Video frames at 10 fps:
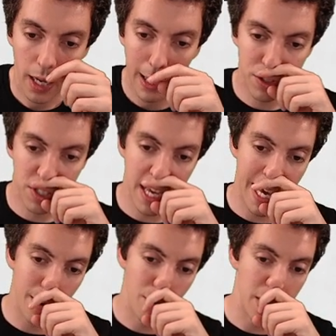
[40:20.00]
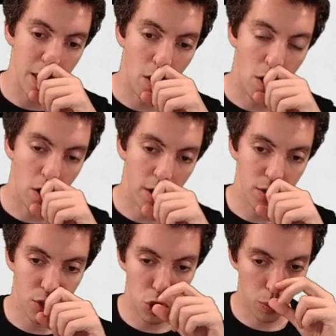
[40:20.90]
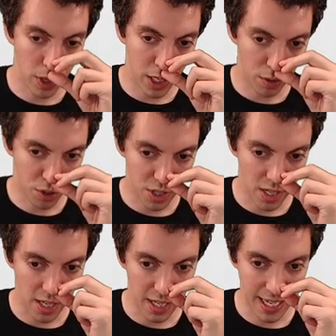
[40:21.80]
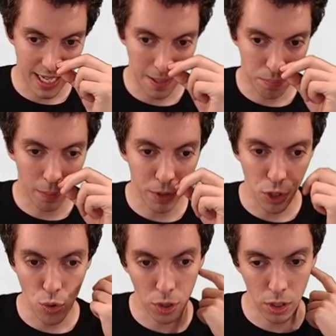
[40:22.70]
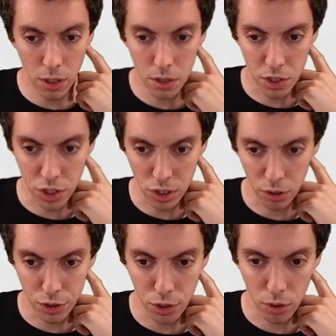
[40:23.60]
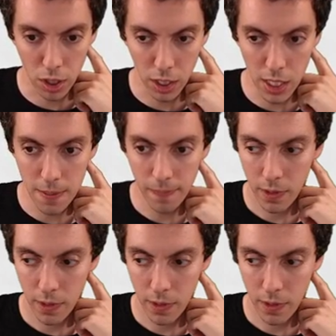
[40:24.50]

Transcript: I would say we aren't super interested in probably Ugin, which is a little too clunky.